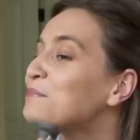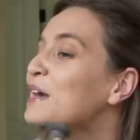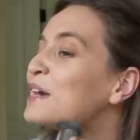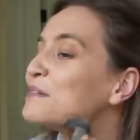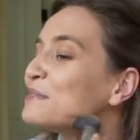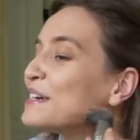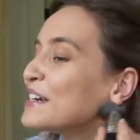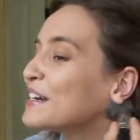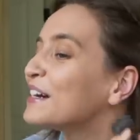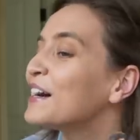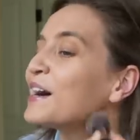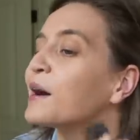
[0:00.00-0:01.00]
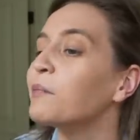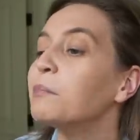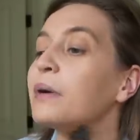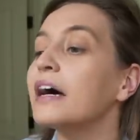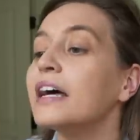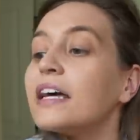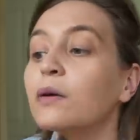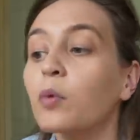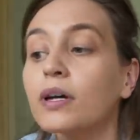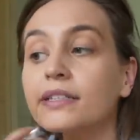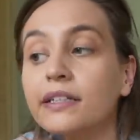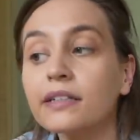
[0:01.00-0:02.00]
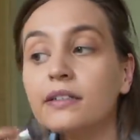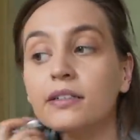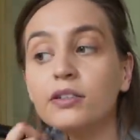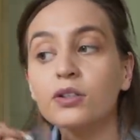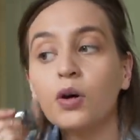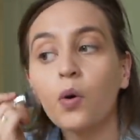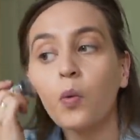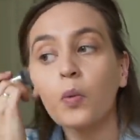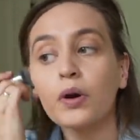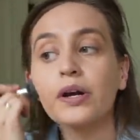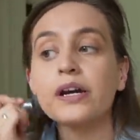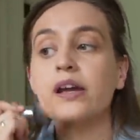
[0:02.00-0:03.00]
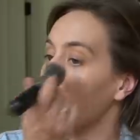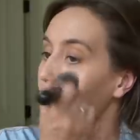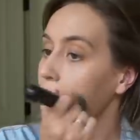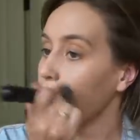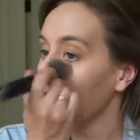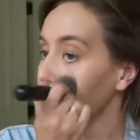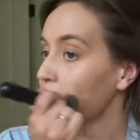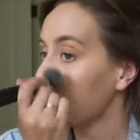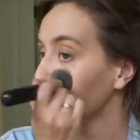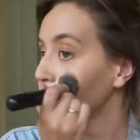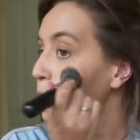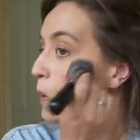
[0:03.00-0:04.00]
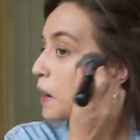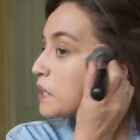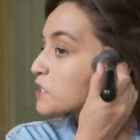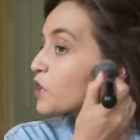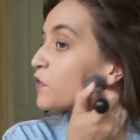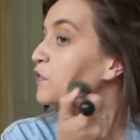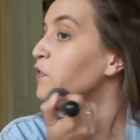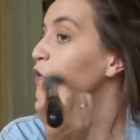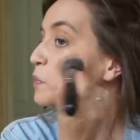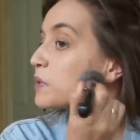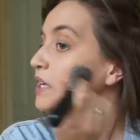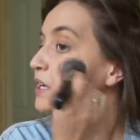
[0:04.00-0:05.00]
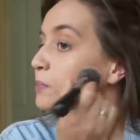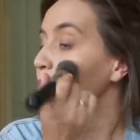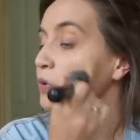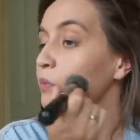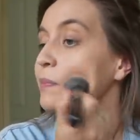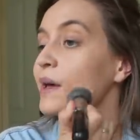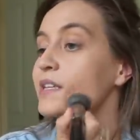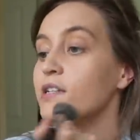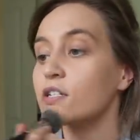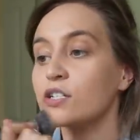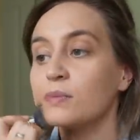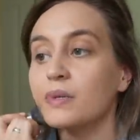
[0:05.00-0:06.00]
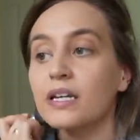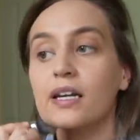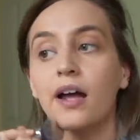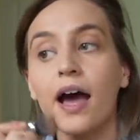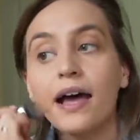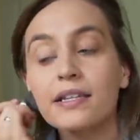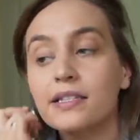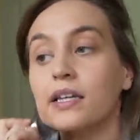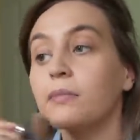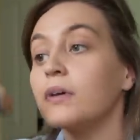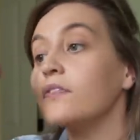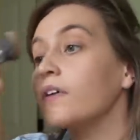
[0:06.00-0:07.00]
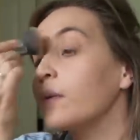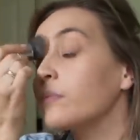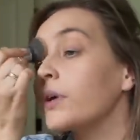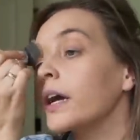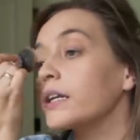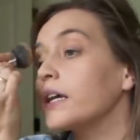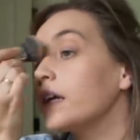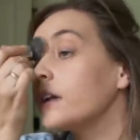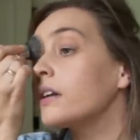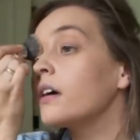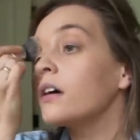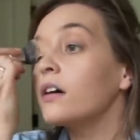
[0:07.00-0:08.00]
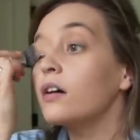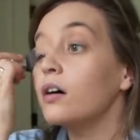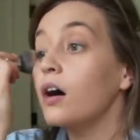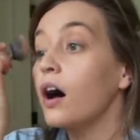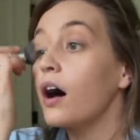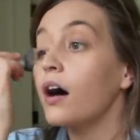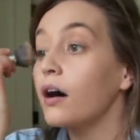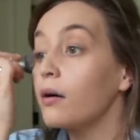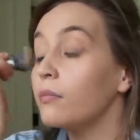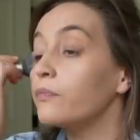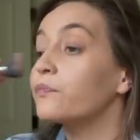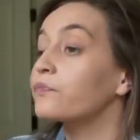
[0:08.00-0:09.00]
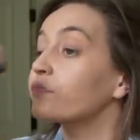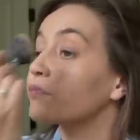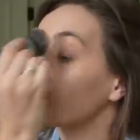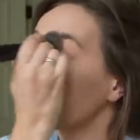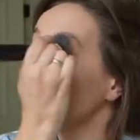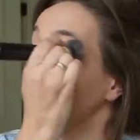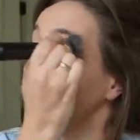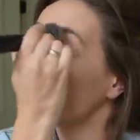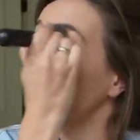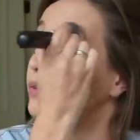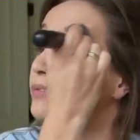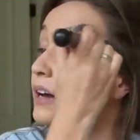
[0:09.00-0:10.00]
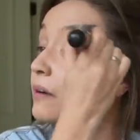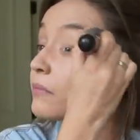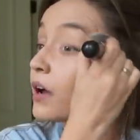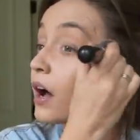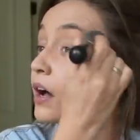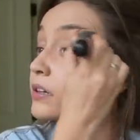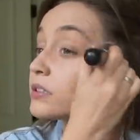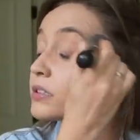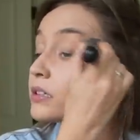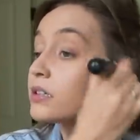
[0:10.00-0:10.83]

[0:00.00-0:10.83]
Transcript: baby? But it wasn't, don't worry. I have had quite a few people messaging me and asking me if I'm pregnant, um, but no, I'm not.